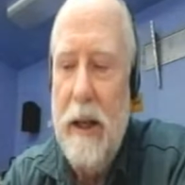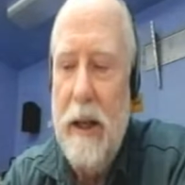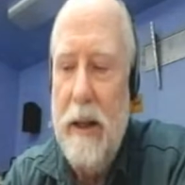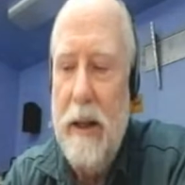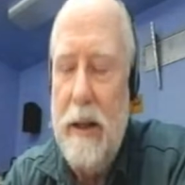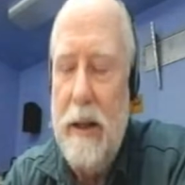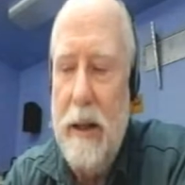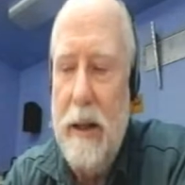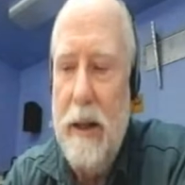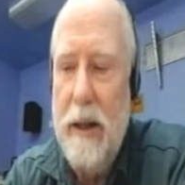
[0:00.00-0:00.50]

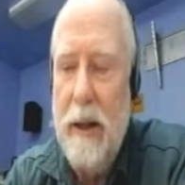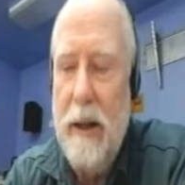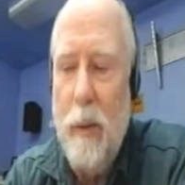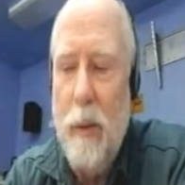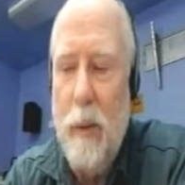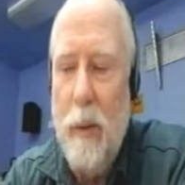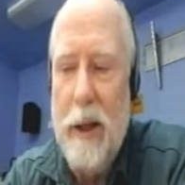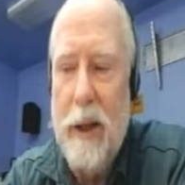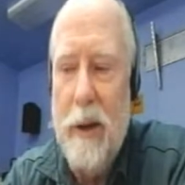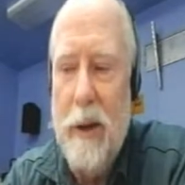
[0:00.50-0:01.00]
the
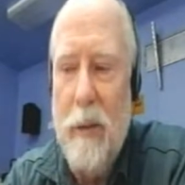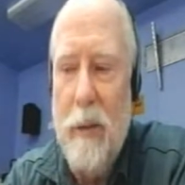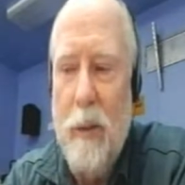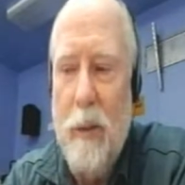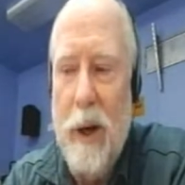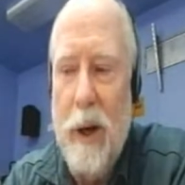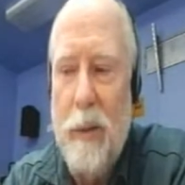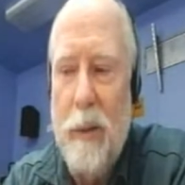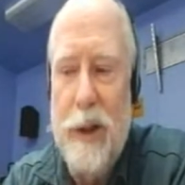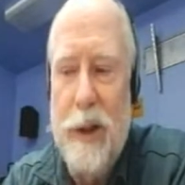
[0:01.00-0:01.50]
what what
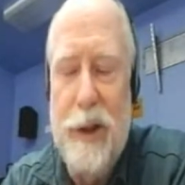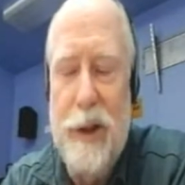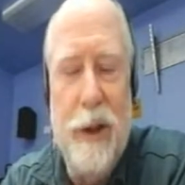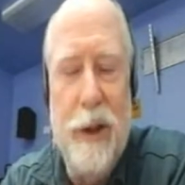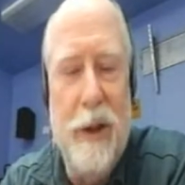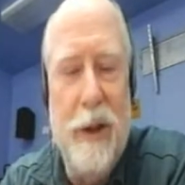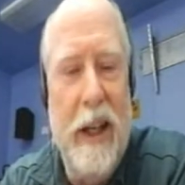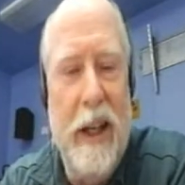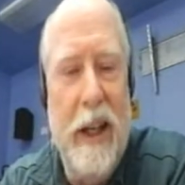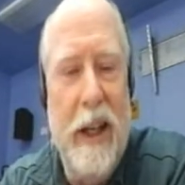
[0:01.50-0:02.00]
was
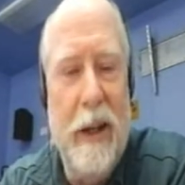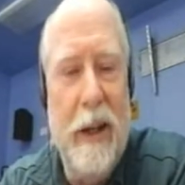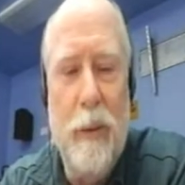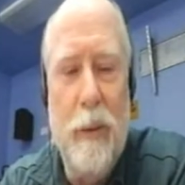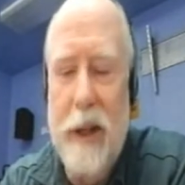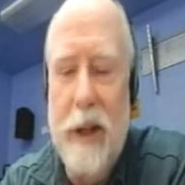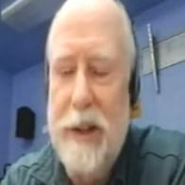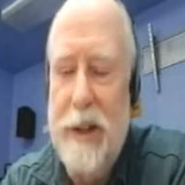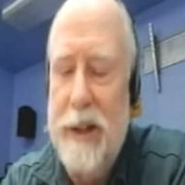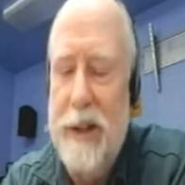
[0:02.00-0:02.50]
unique
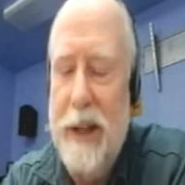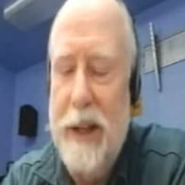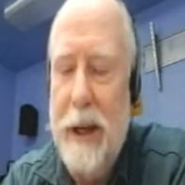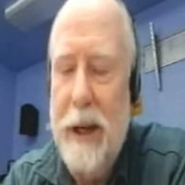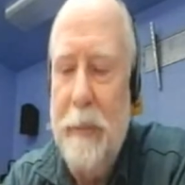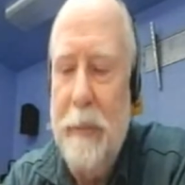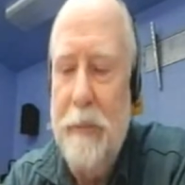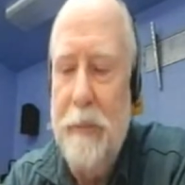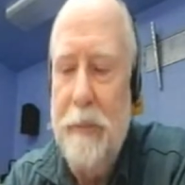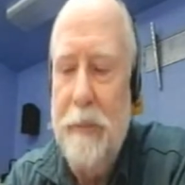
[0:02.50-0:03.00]
was
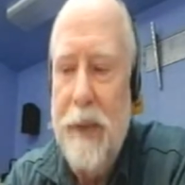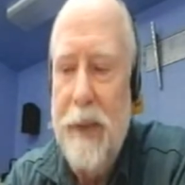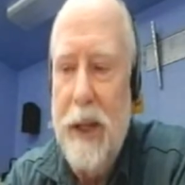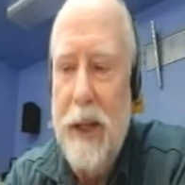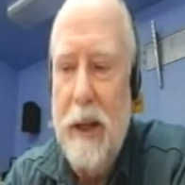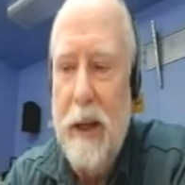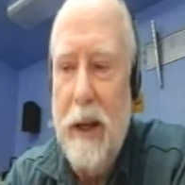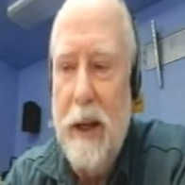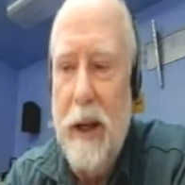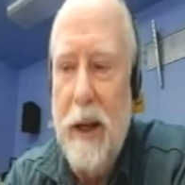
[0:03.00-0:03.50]
um,
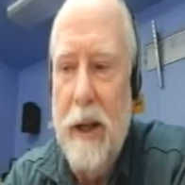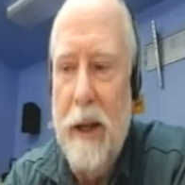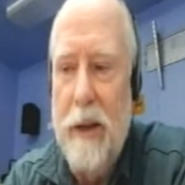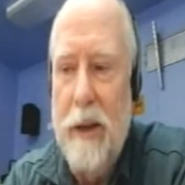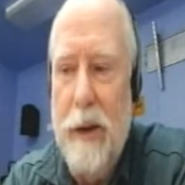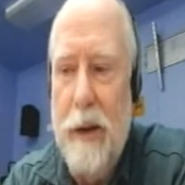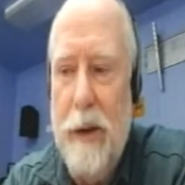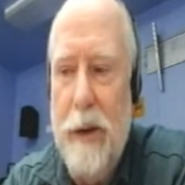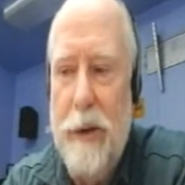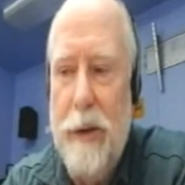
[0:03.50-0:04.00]
uh,
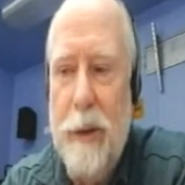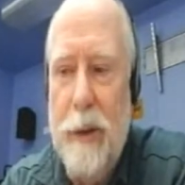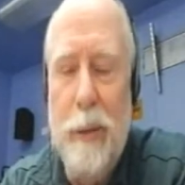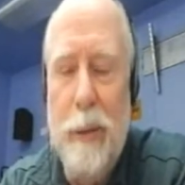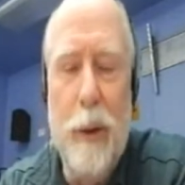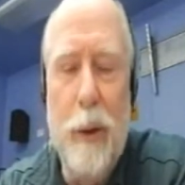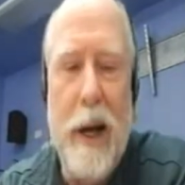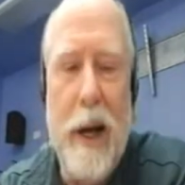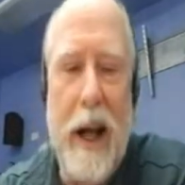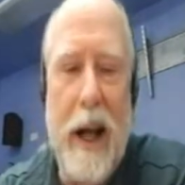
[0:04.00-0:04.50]
the moon
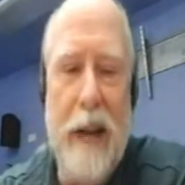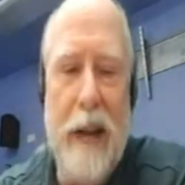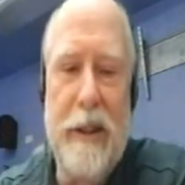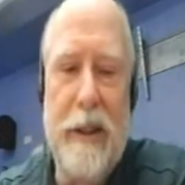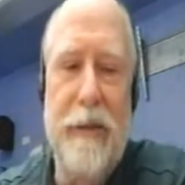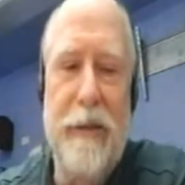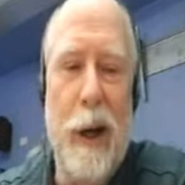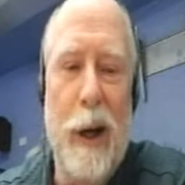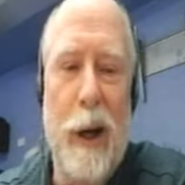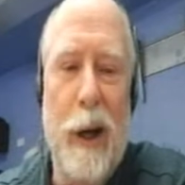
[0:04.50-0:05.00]
has a
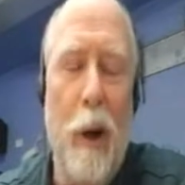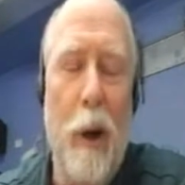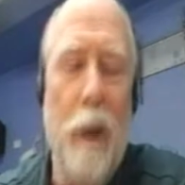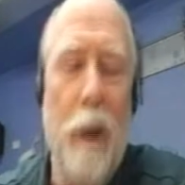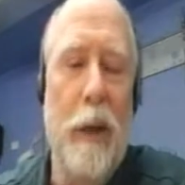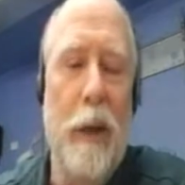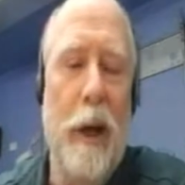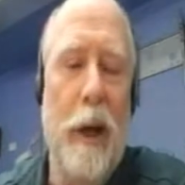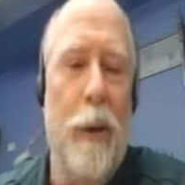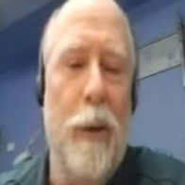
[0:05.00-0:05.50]
very wobbly
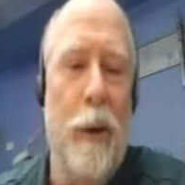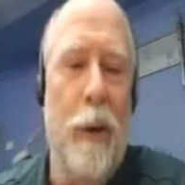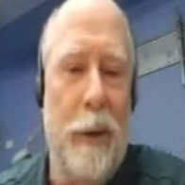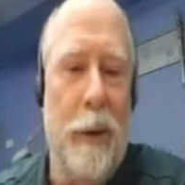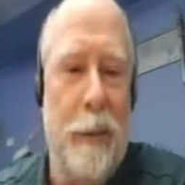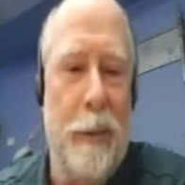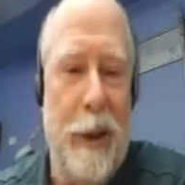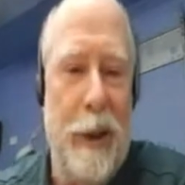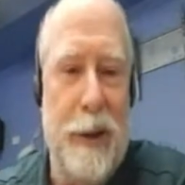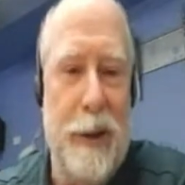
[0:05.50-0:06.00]

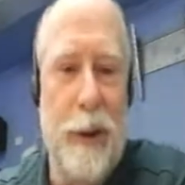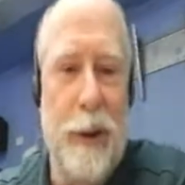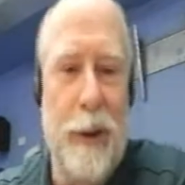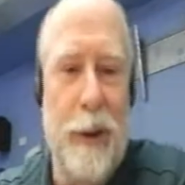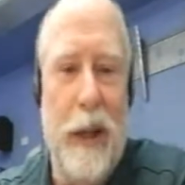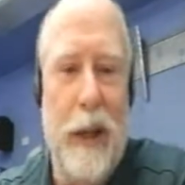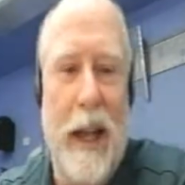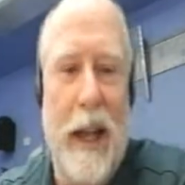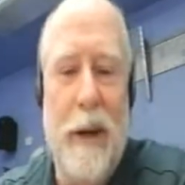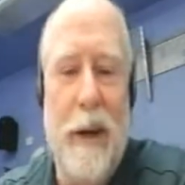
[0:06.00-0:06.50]
orbit, so it
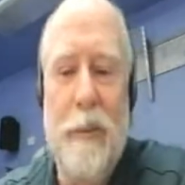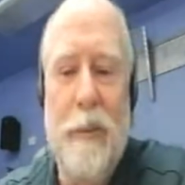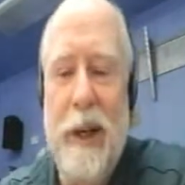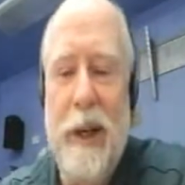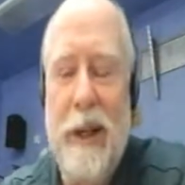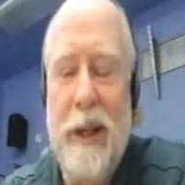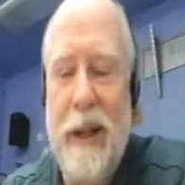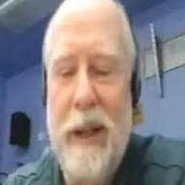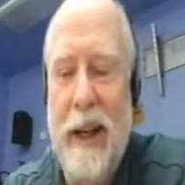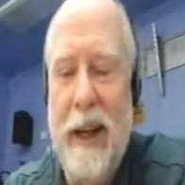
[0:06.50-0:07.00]
can be
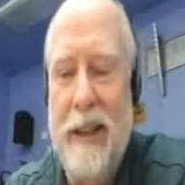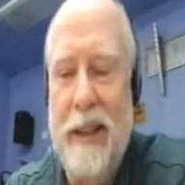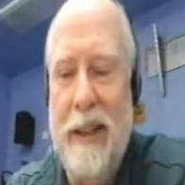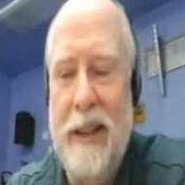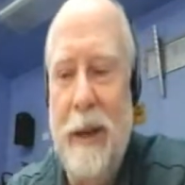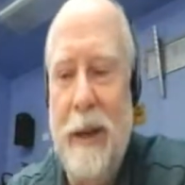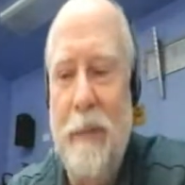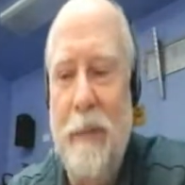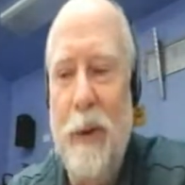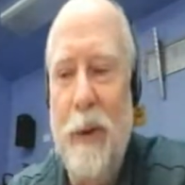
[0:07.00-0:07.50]
that um,
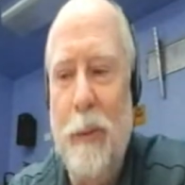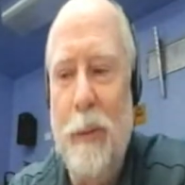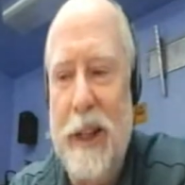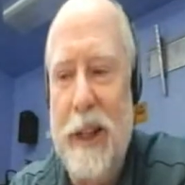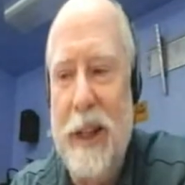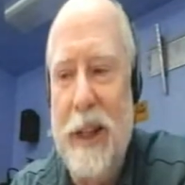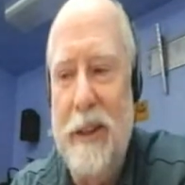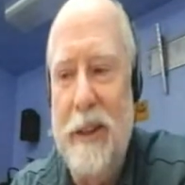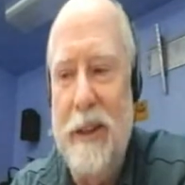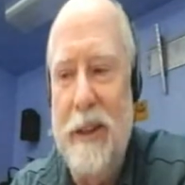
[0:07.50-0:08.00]
when
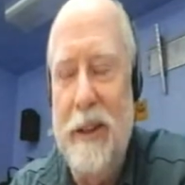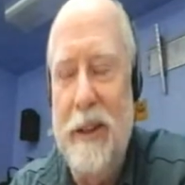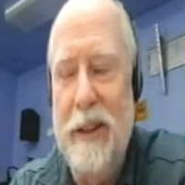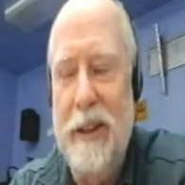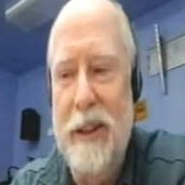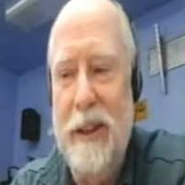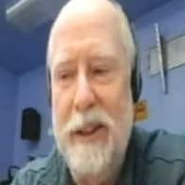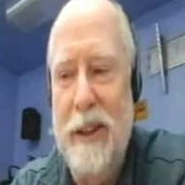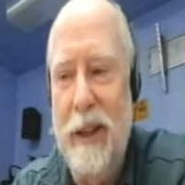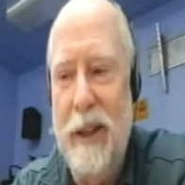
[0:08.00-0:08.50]
the you
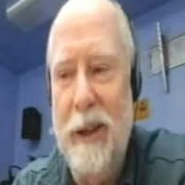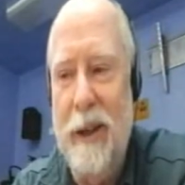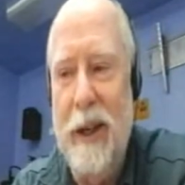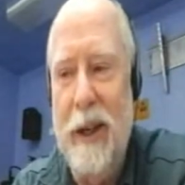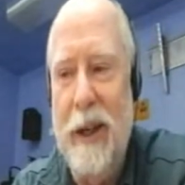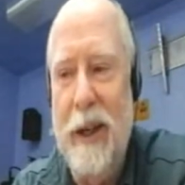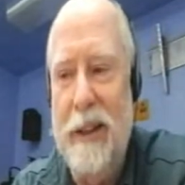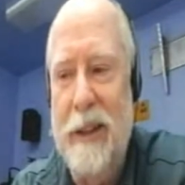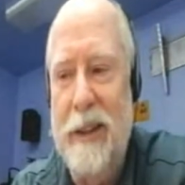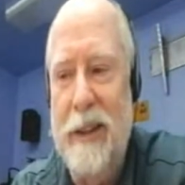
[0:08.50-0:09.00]
know
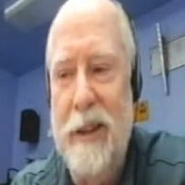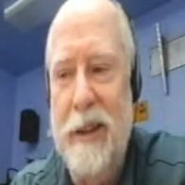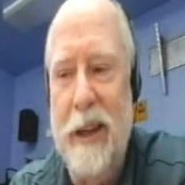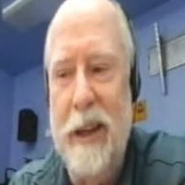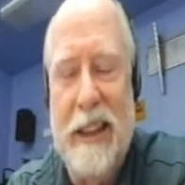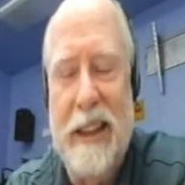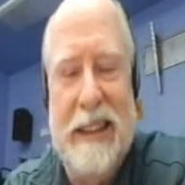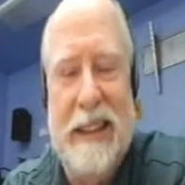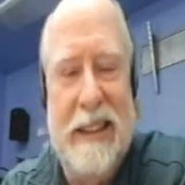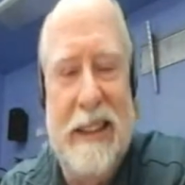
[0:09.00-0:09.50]
it's not
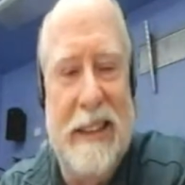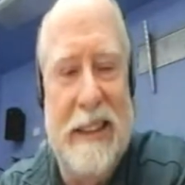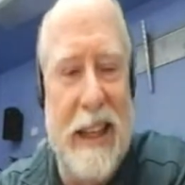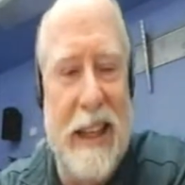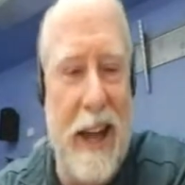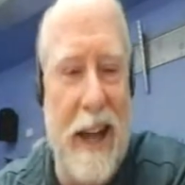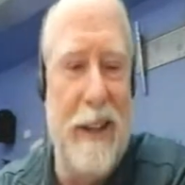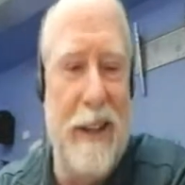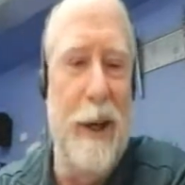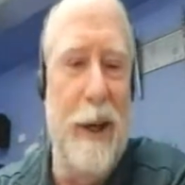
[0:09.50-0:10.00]

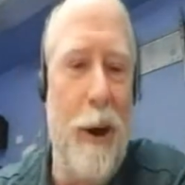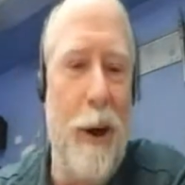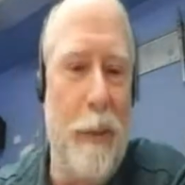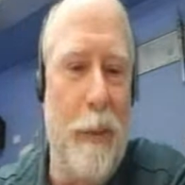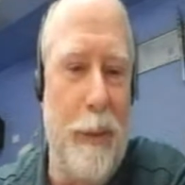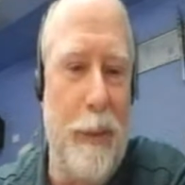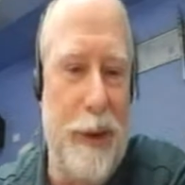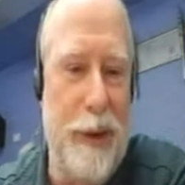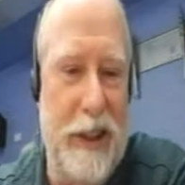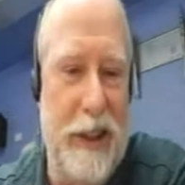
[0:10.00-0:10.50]
exactly
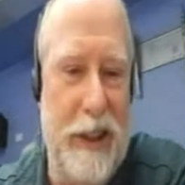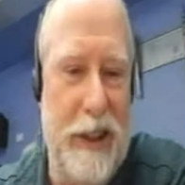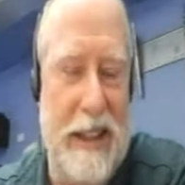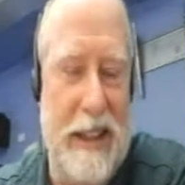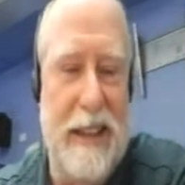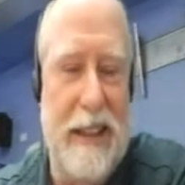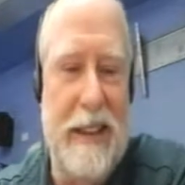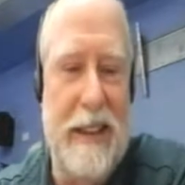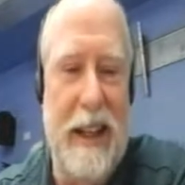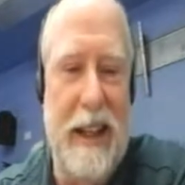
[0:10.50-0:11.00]
opposite the
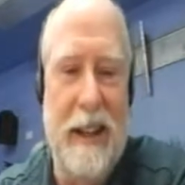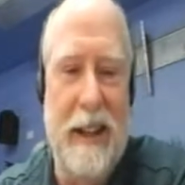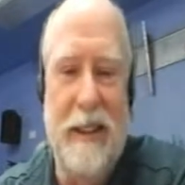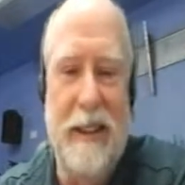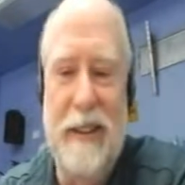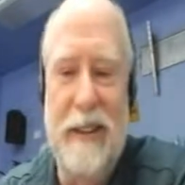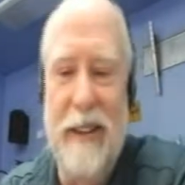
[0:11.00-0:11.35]
sun.